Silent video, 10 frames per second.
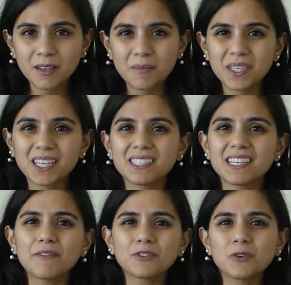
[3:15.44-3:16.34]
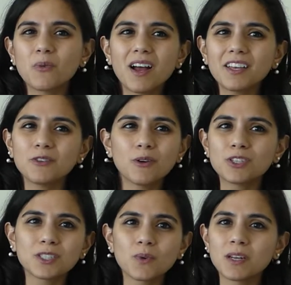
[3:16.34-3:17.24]
Because after a while, you don't
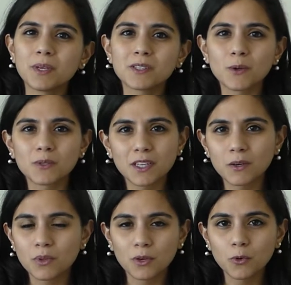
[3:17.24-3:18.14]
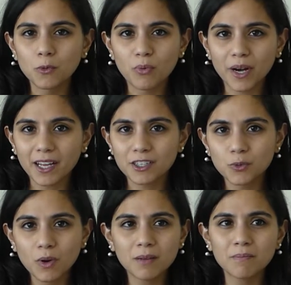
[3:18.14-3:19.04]
just want to be associated with a cool brand.
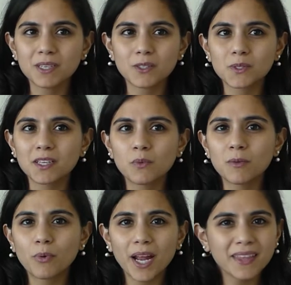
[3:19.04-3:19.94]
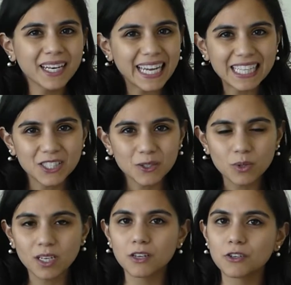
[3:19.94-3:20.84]
You want to be associated with a brand that gets you,
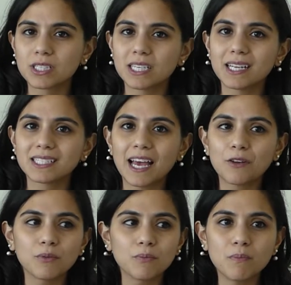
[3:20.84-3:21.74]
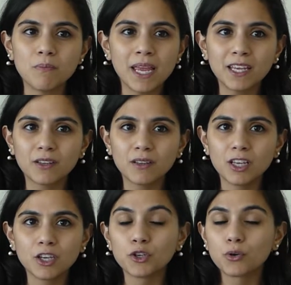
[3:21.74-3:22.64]
that understands how to make
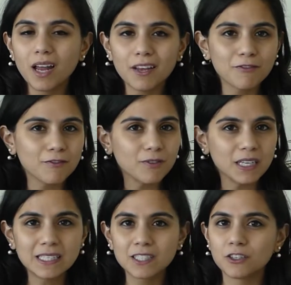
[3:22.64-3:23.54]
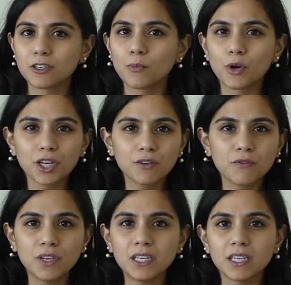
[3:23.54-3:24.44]
your life easier, more
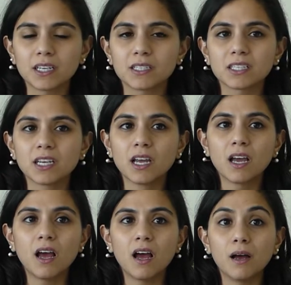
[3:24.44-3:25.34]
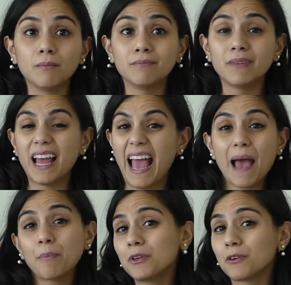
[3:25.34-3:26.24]
convenient,
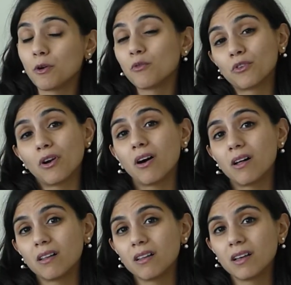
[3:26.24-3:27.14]
happier overall.